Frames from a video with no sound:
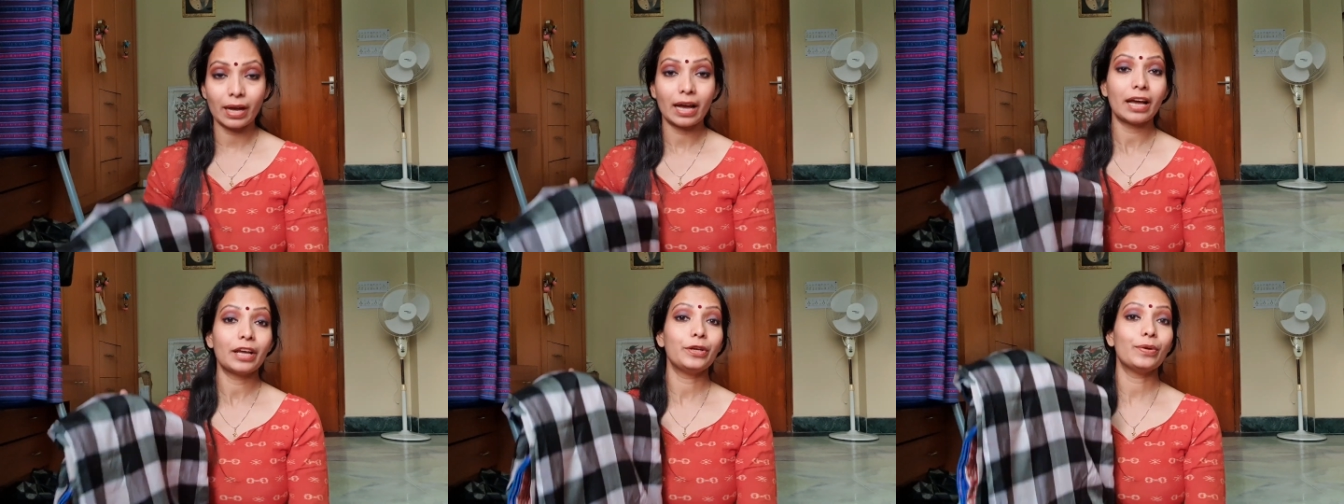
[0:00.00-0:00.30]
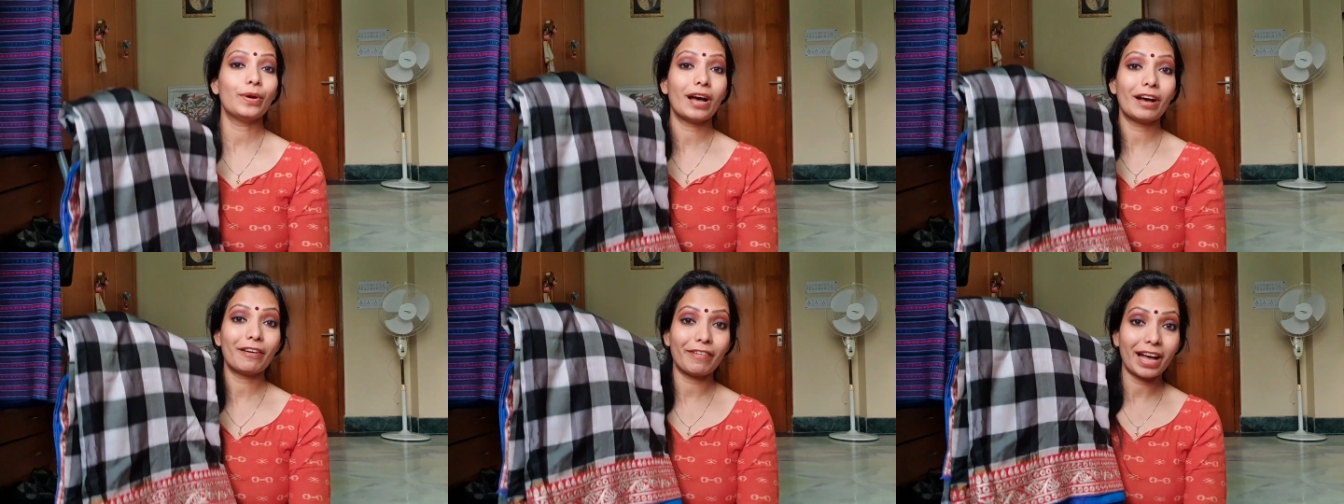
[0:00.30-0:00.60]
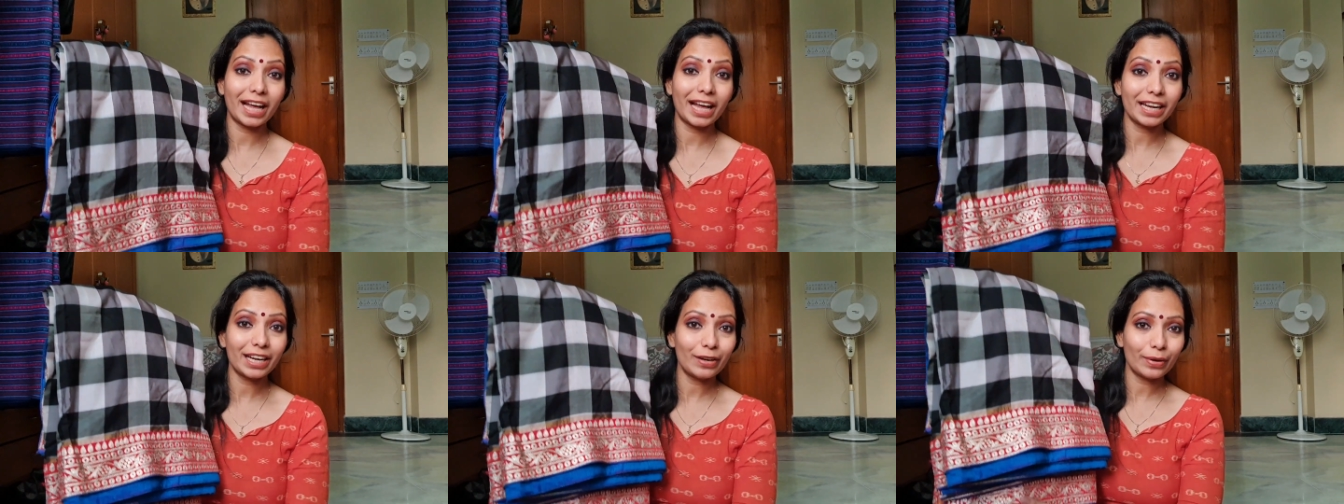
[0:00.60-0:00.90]
You have
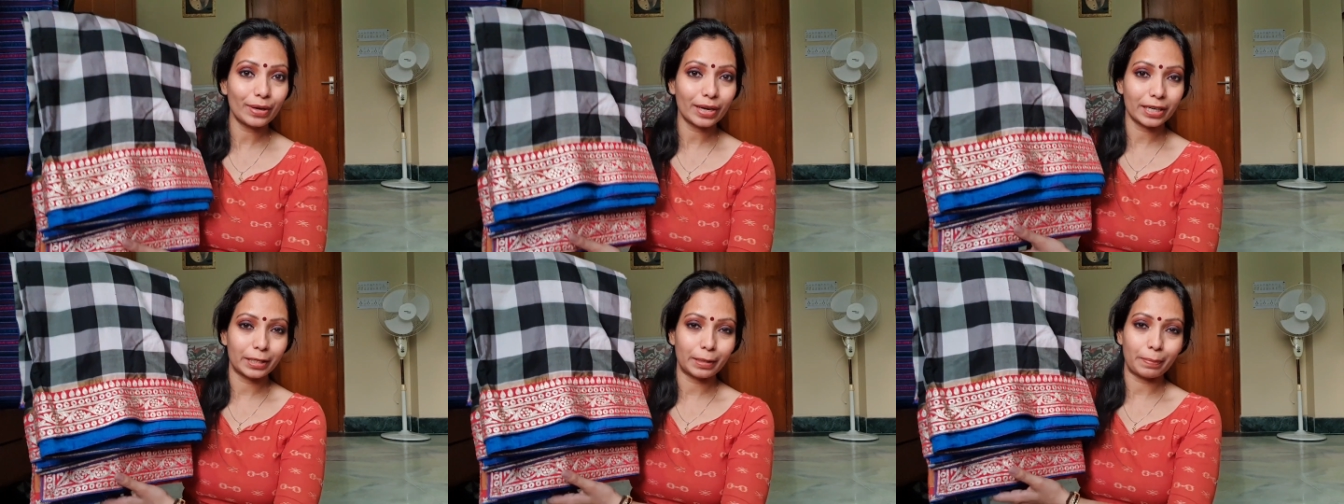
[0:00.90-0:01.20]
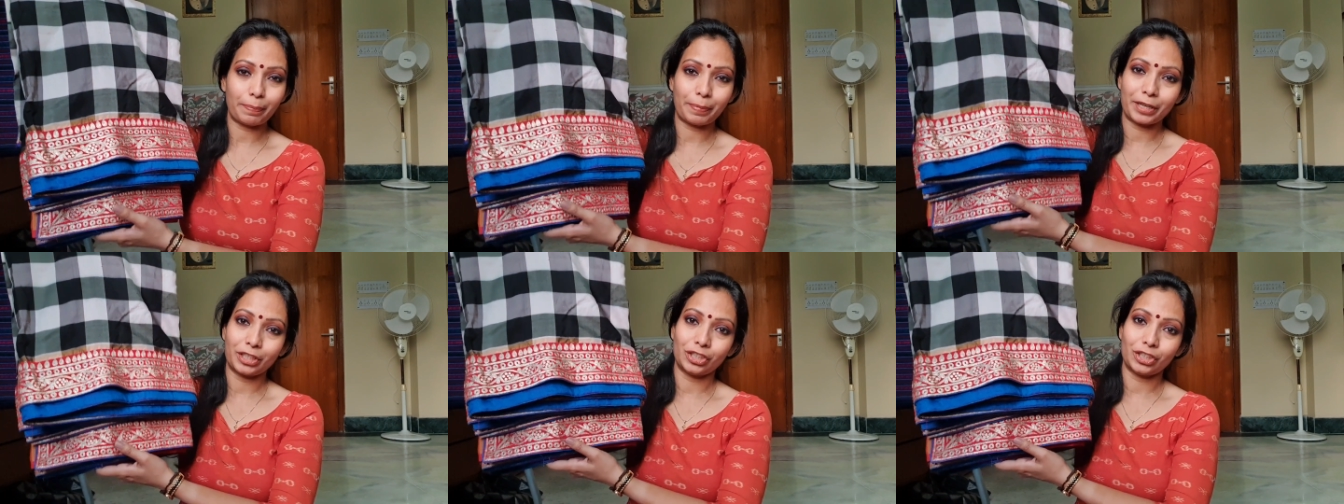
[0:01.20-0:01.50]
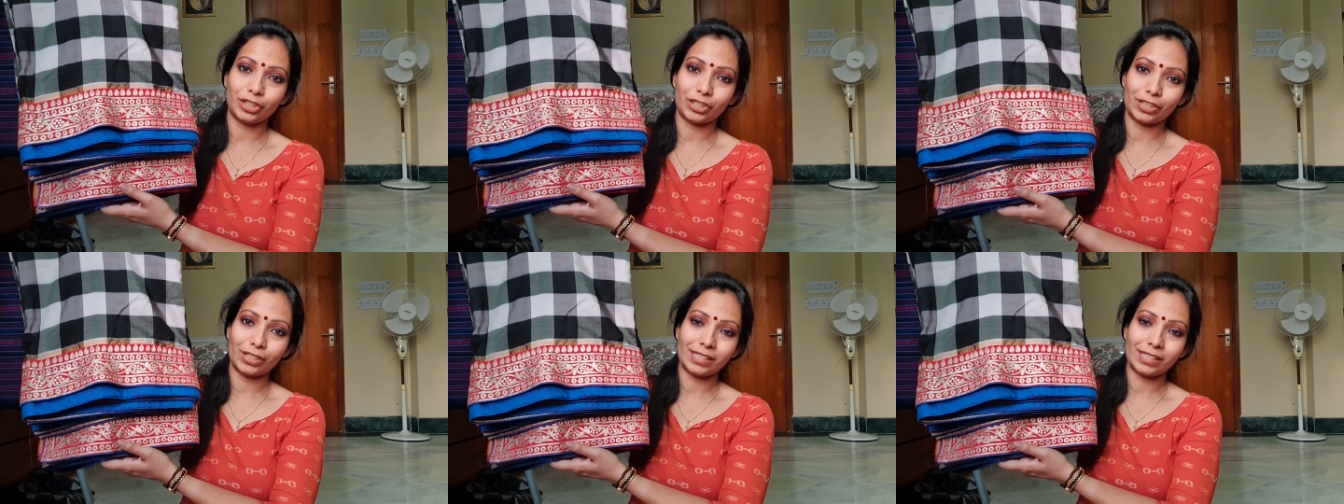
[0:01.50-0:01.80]
had a look at the
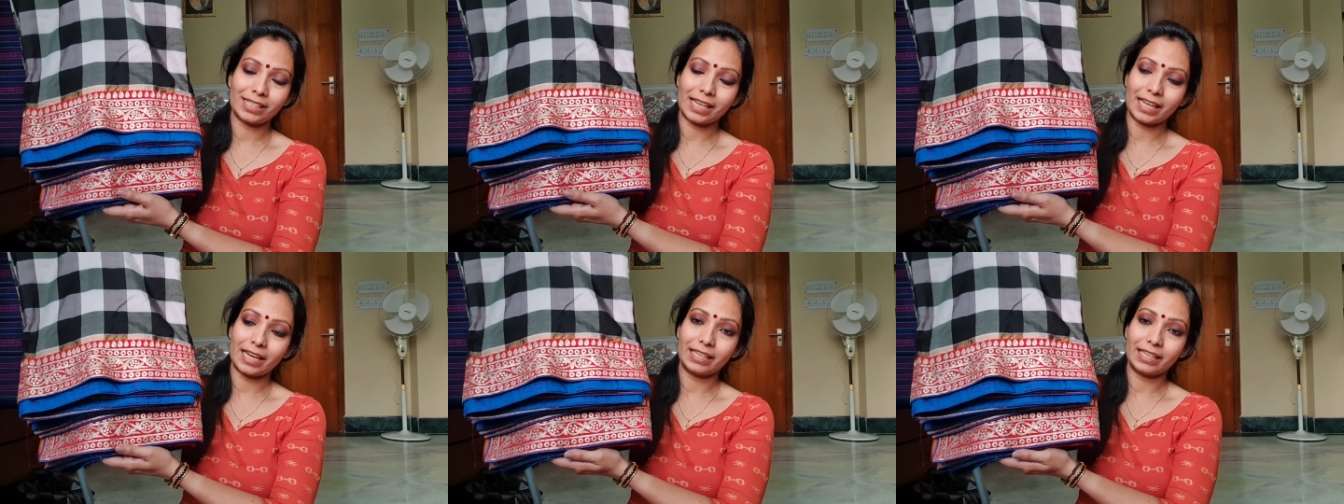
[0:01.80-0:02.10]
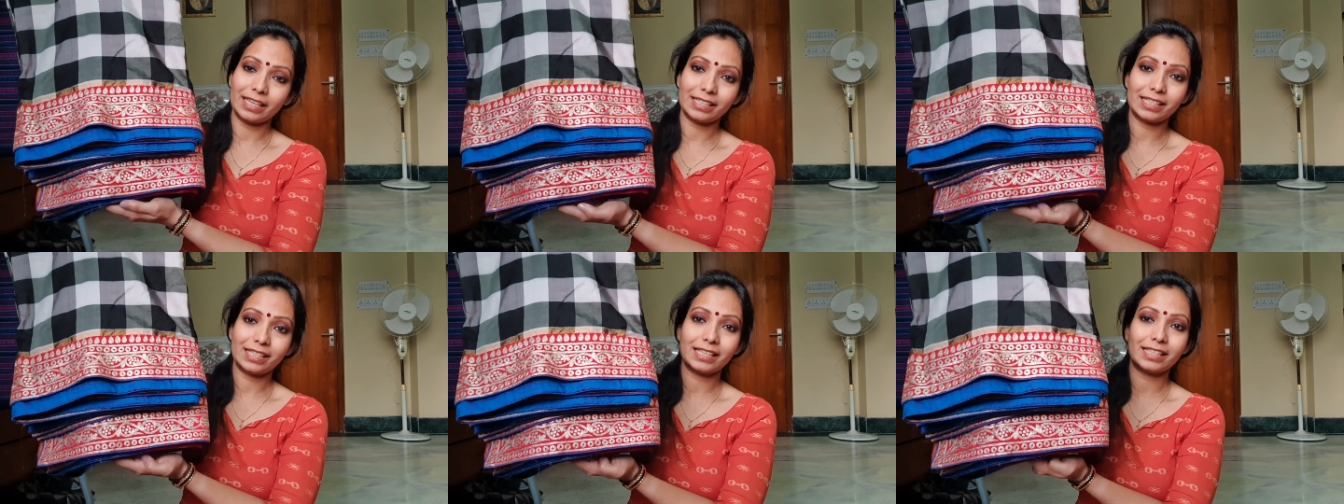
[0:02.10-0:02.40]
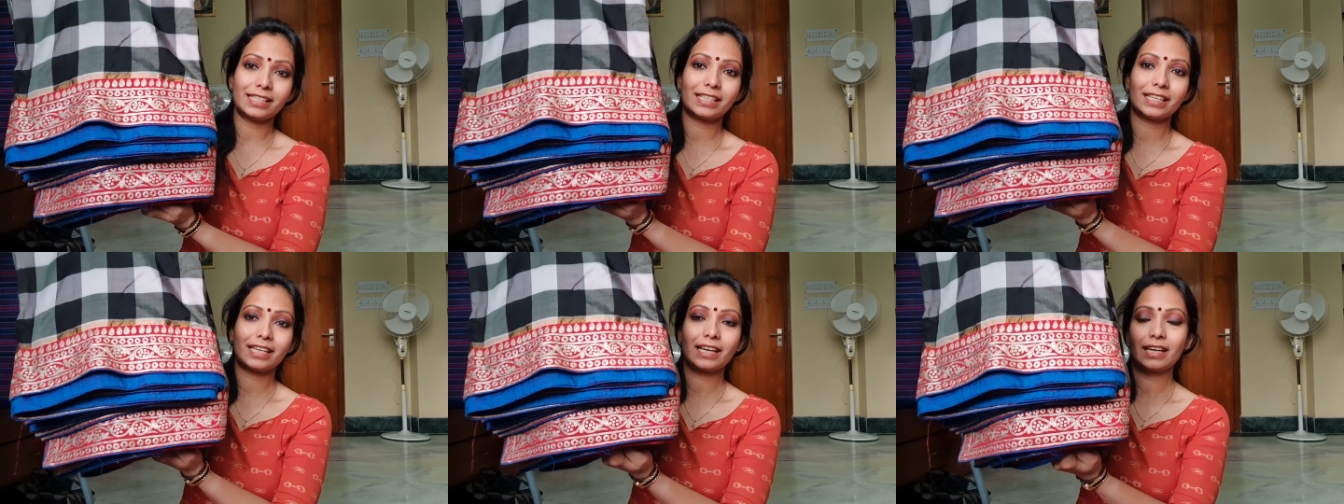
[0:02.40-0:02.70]
pictures, and this
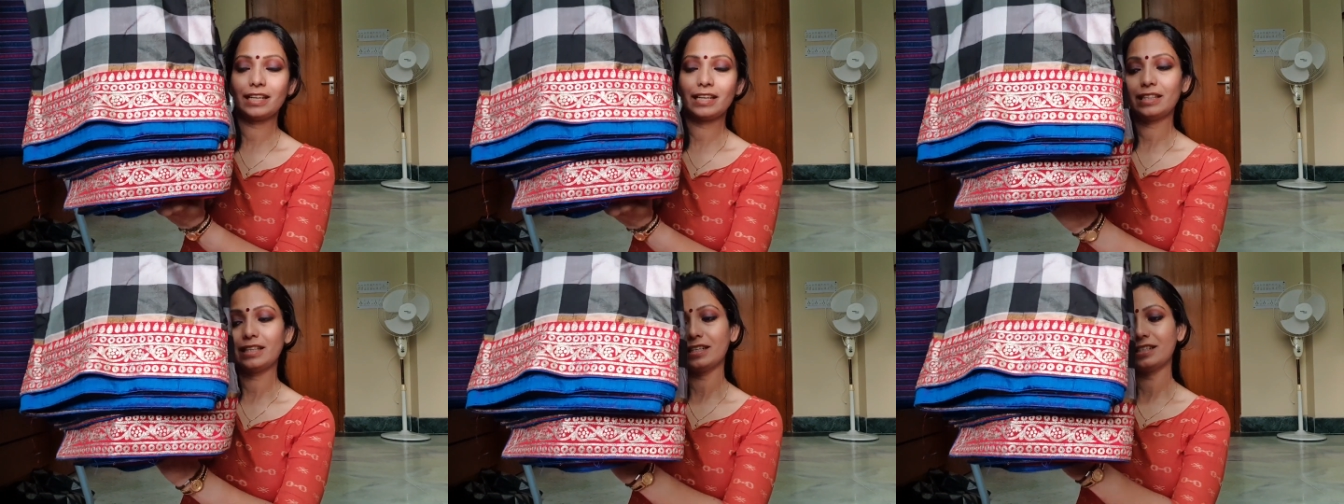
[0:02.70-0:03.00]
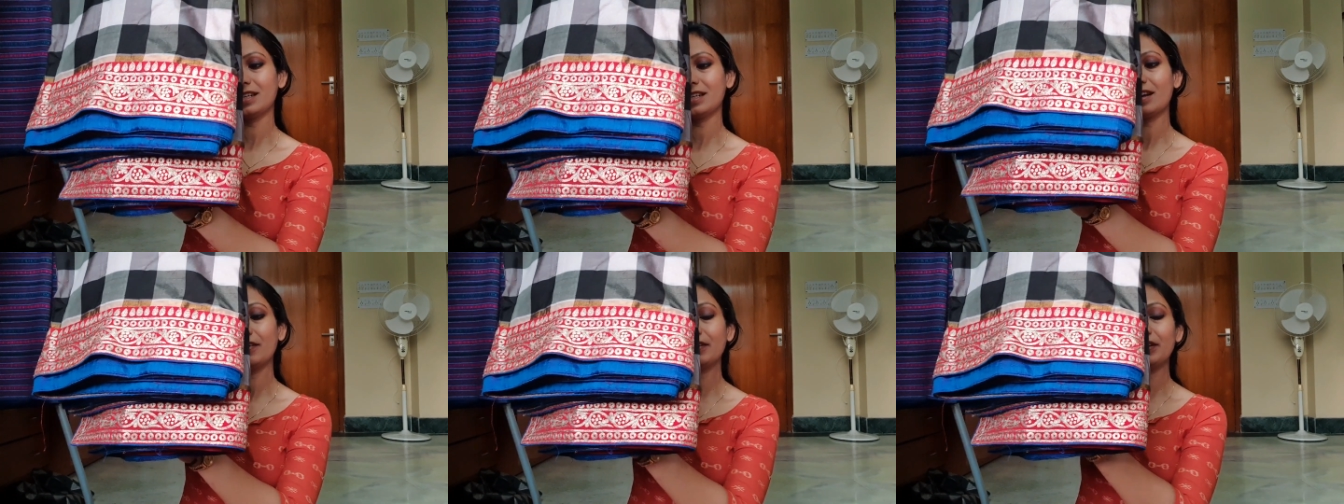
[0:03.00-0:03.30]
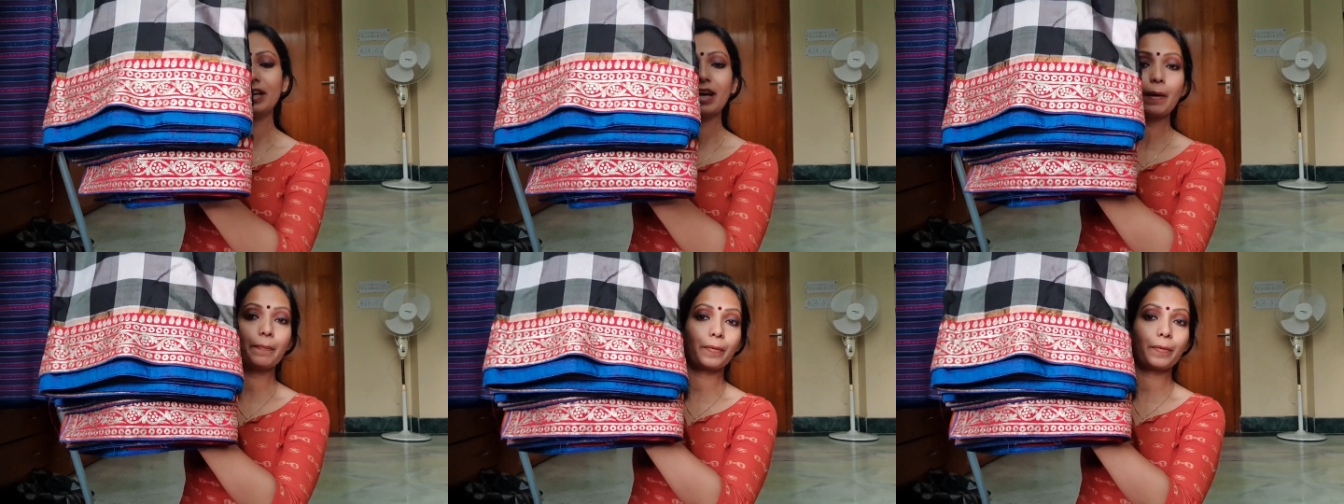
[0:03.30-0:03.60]
is the sari
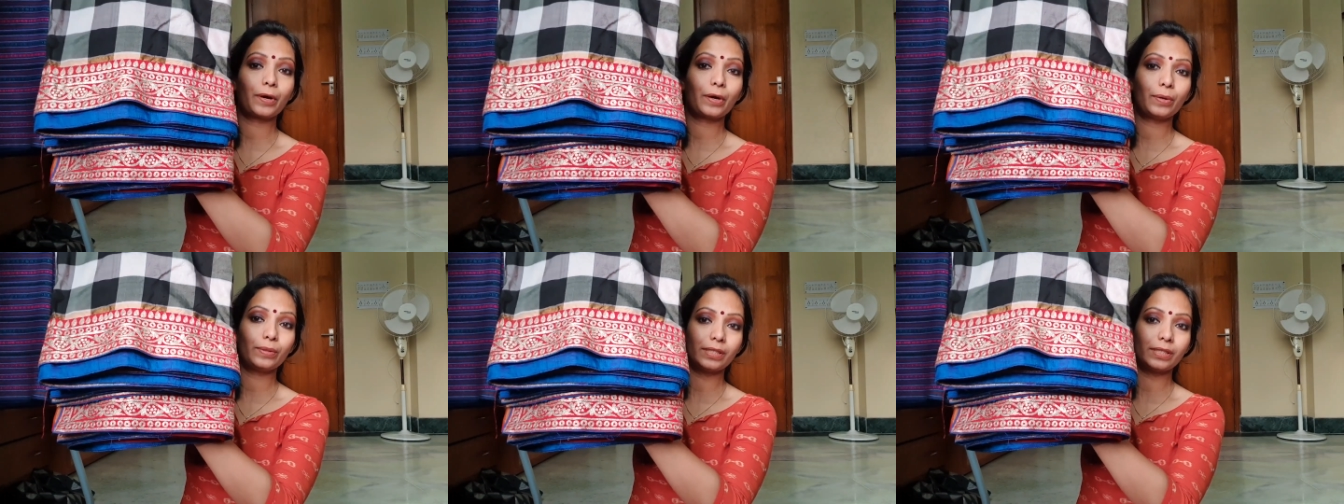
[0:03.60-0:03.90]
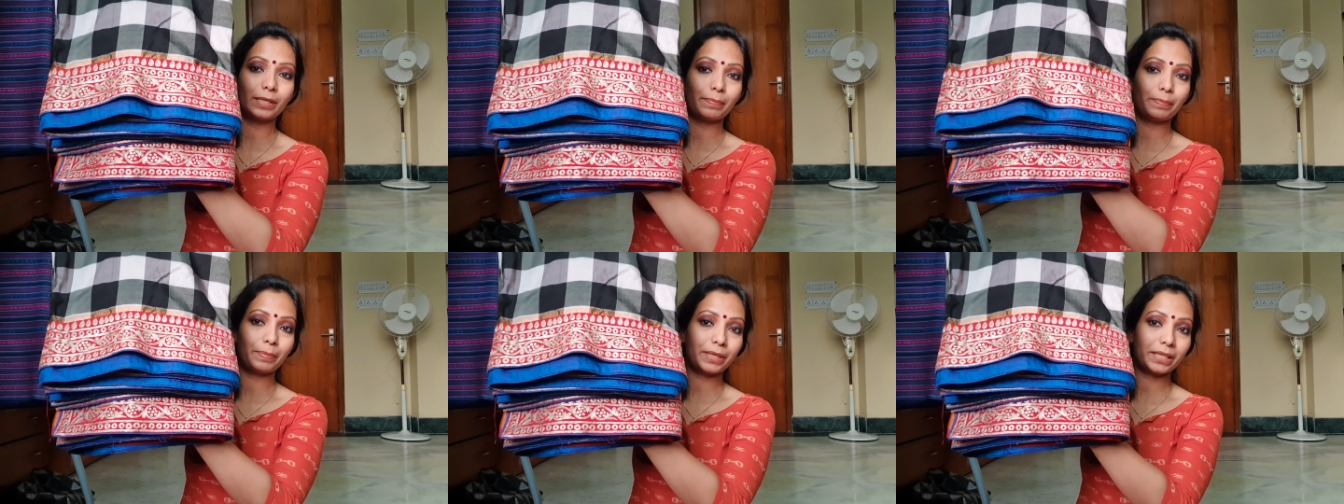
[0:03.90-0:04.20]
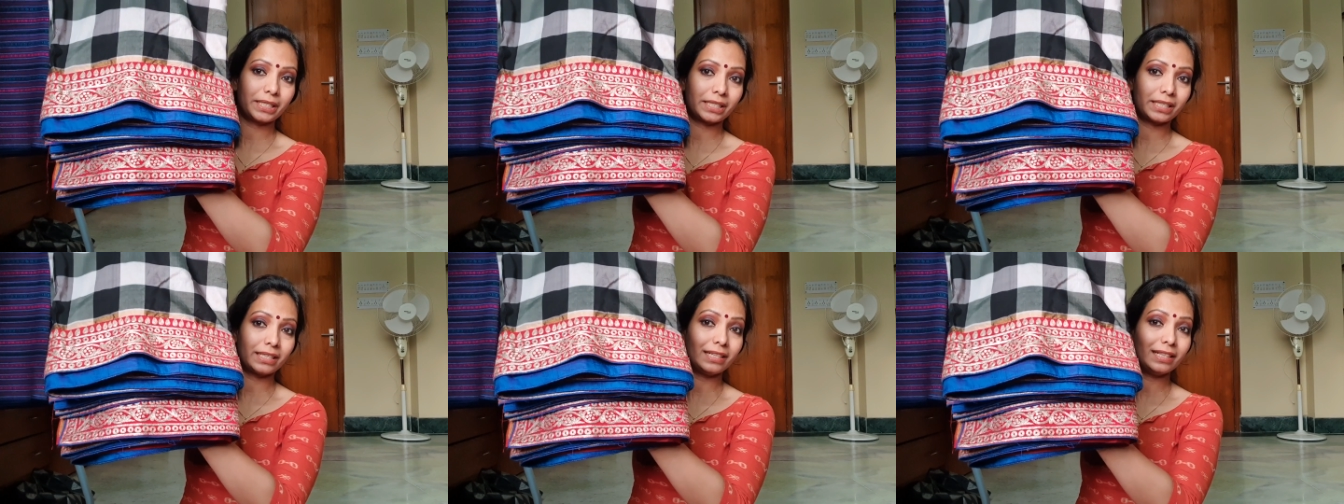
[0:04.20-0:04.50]
up close and
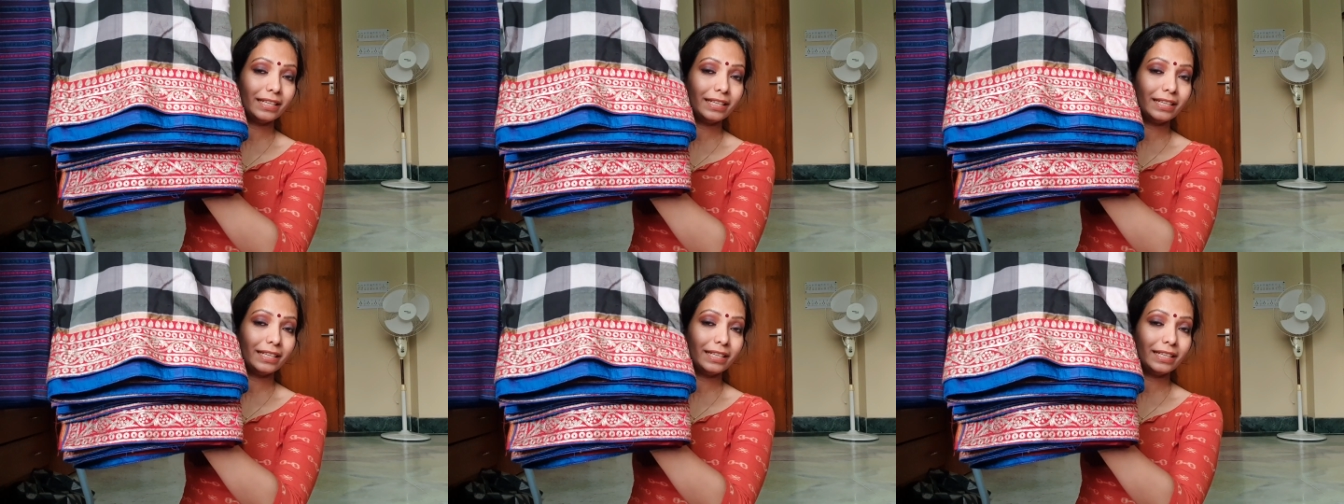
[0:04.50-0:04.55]
personal.